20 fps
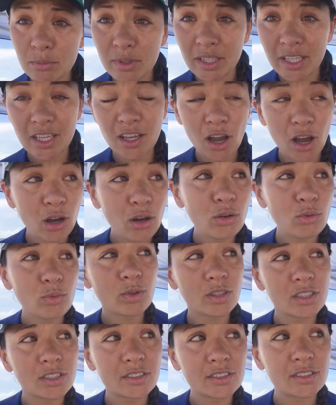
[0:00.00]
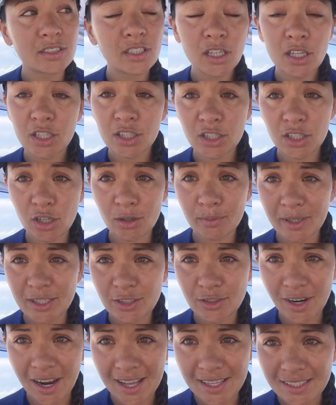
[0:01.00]
I'm like, oh, well, you know, my
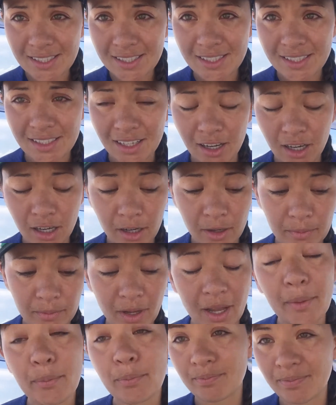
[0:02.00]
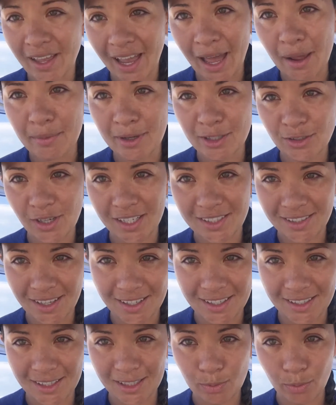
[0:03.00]
dress, um, I had my dress
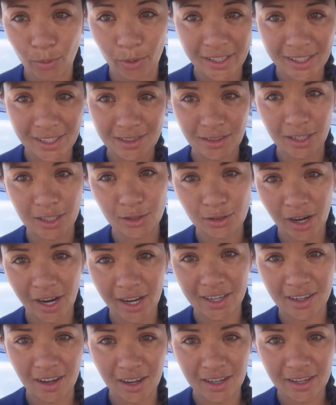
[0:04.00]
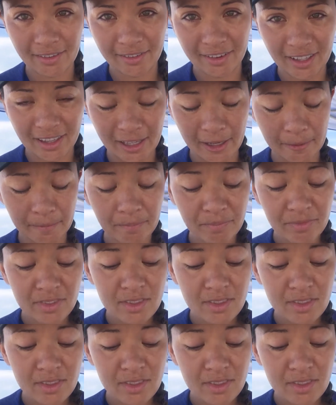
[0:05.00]
on at this point, so I tried it on everything.